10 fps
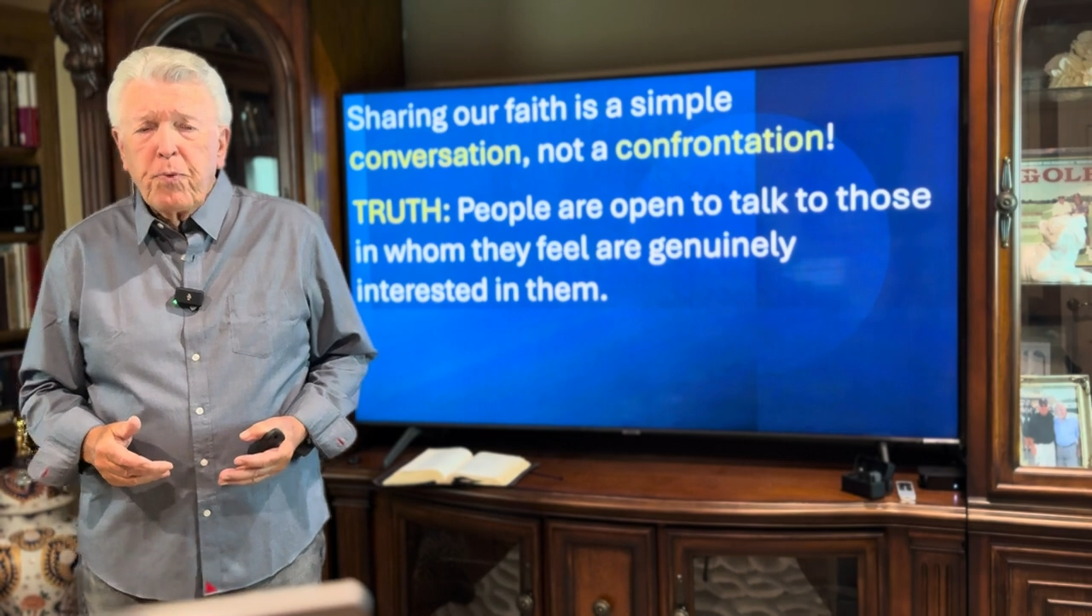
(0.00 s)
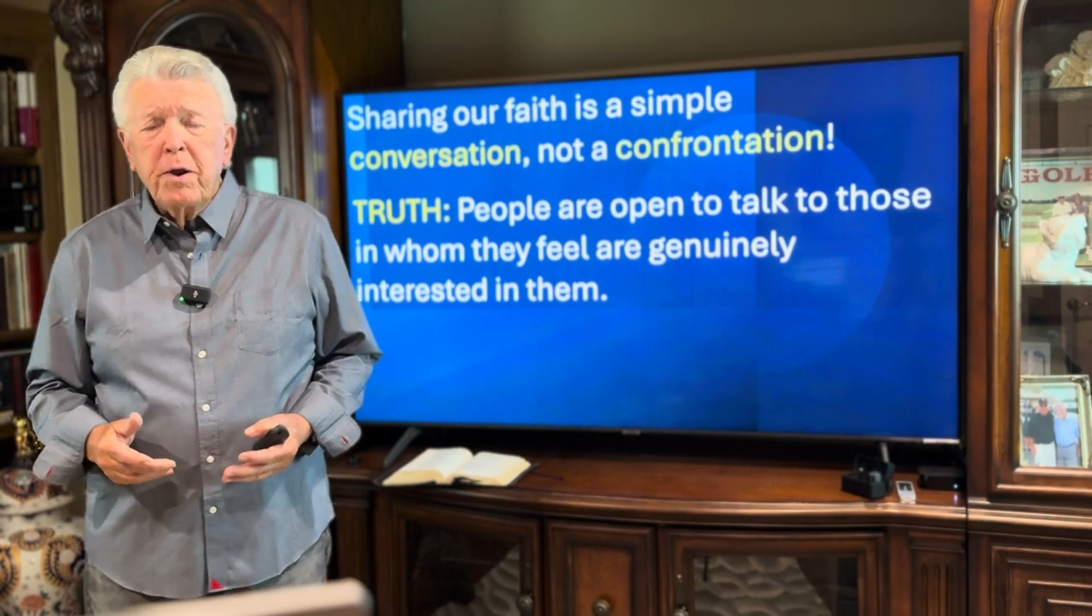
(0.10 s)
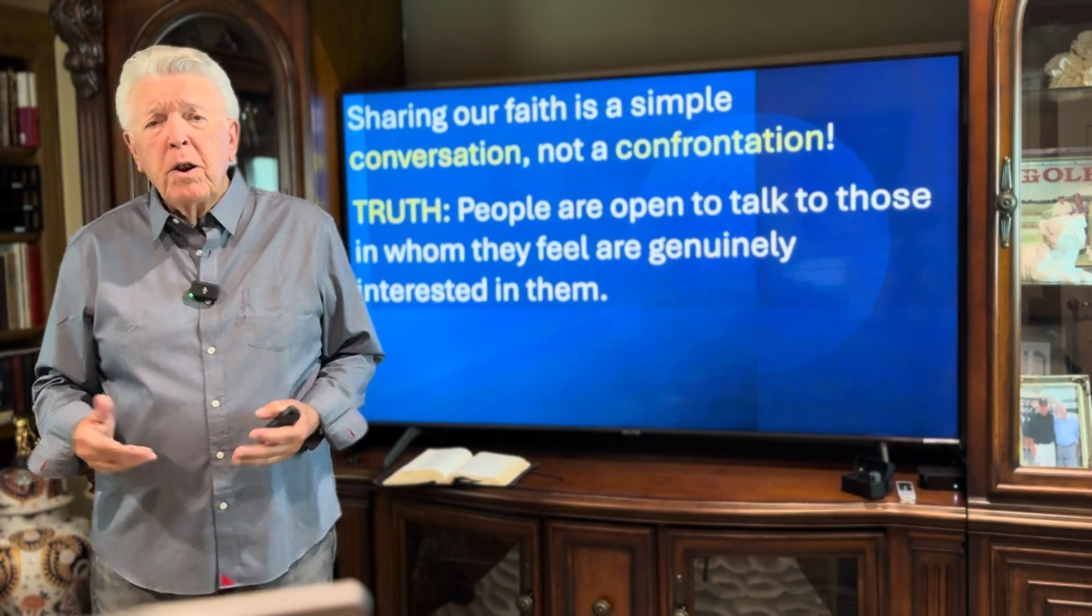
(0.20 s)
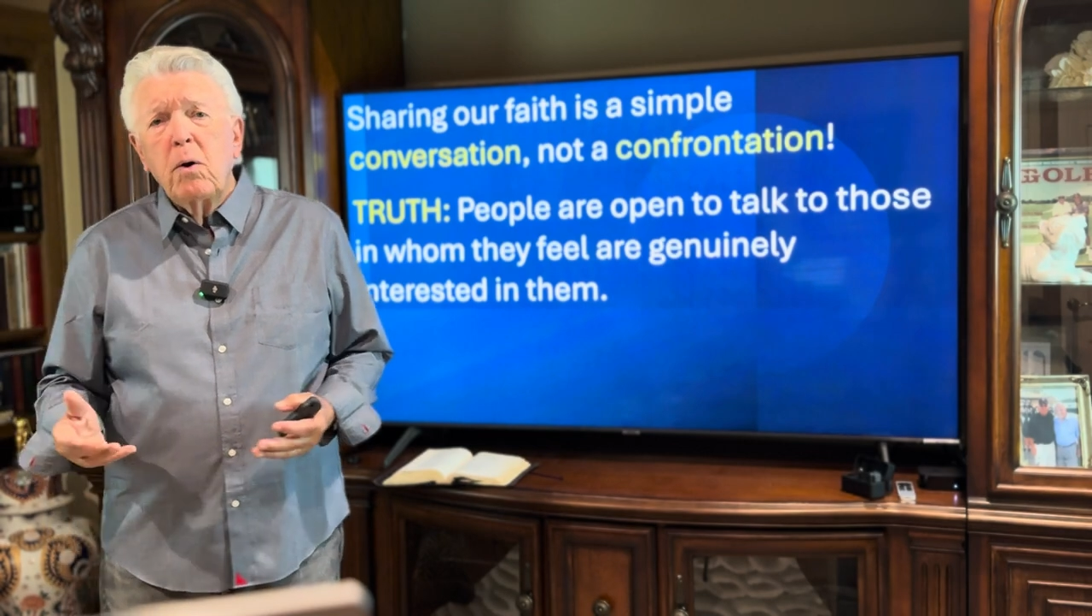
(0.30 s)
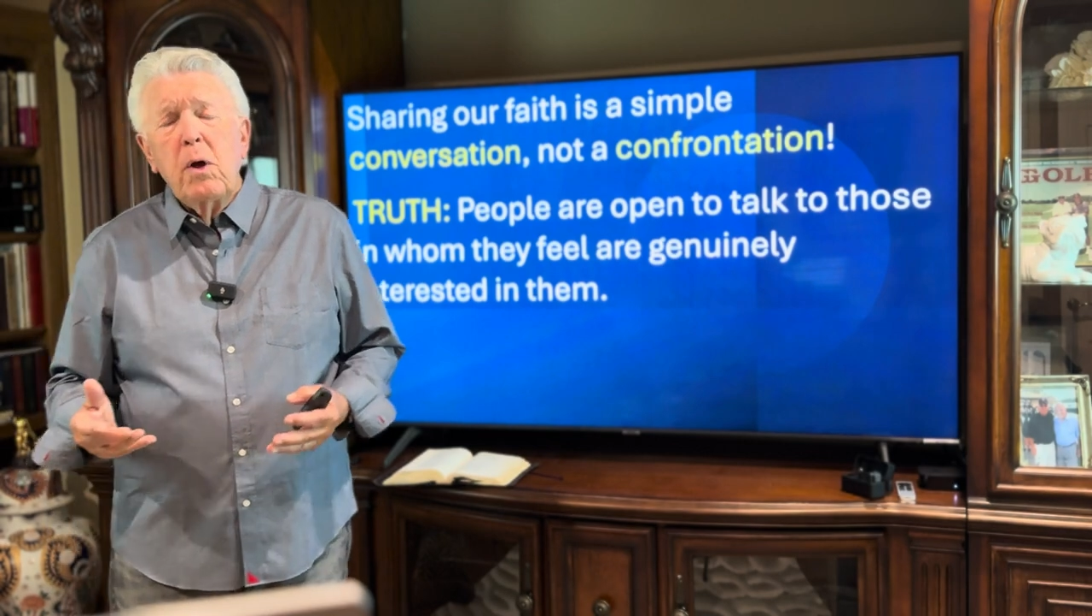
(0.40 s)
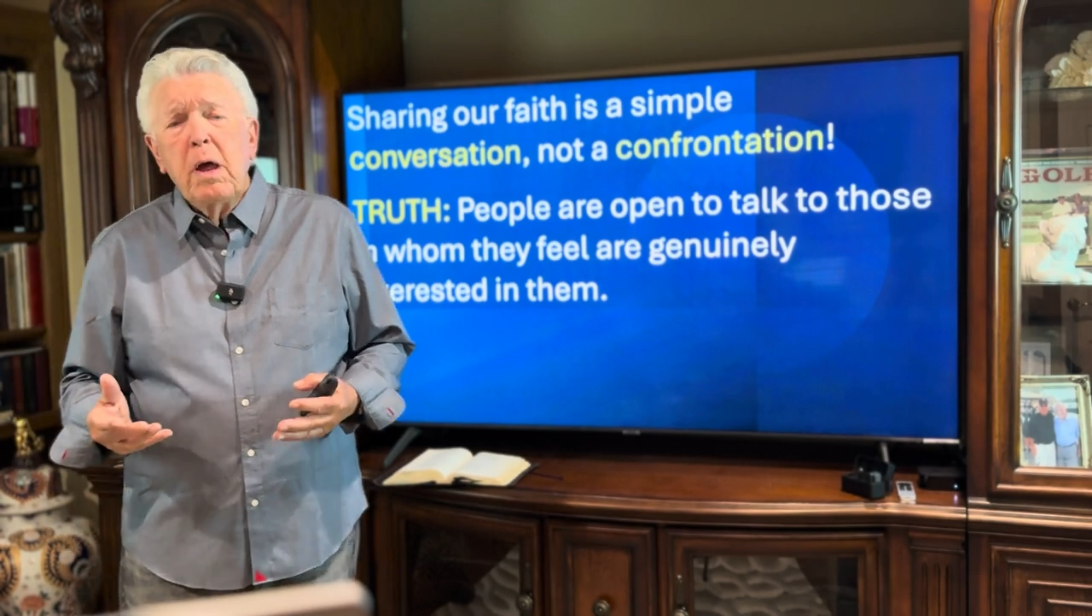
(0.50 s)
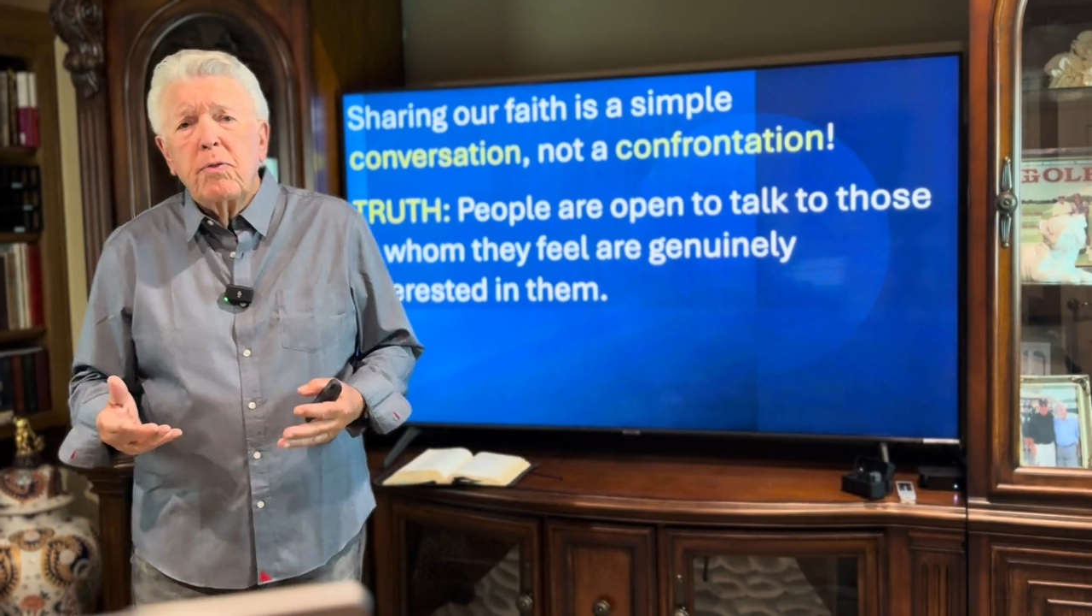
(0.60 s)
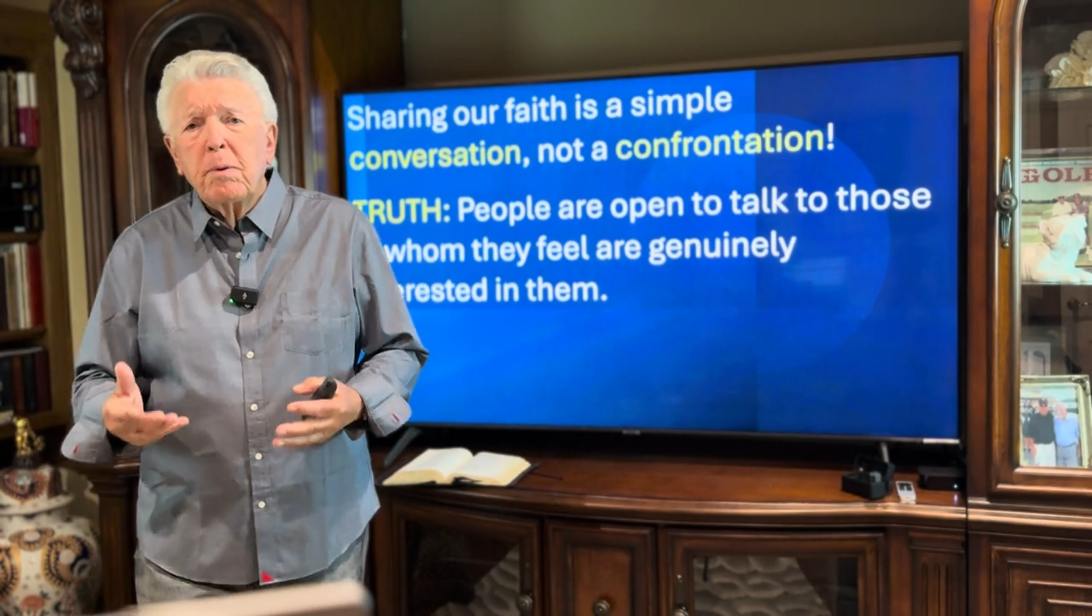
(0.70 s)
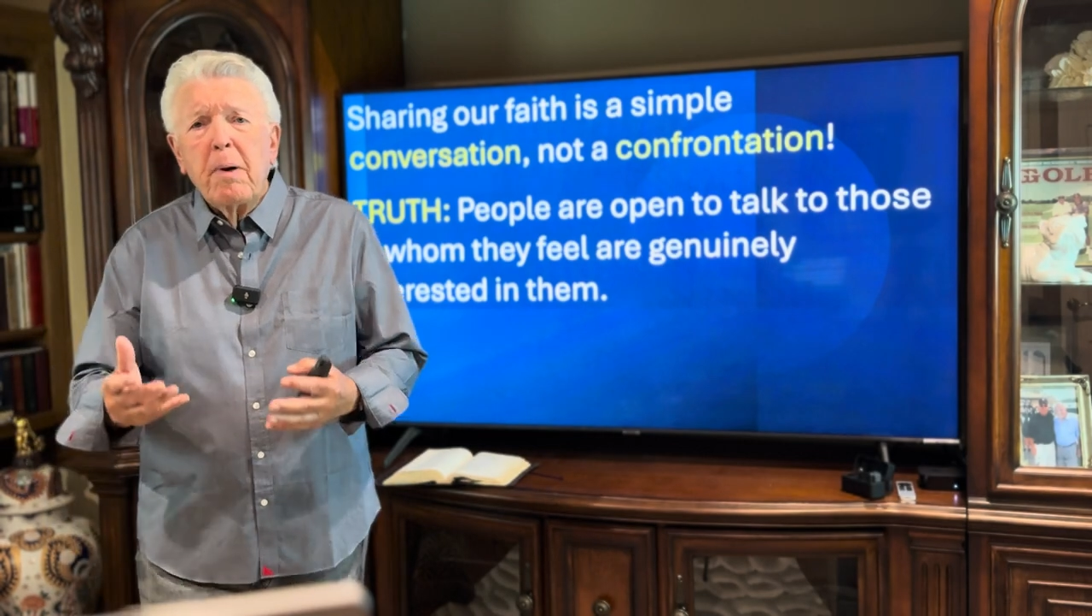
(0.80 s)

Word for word: You know, the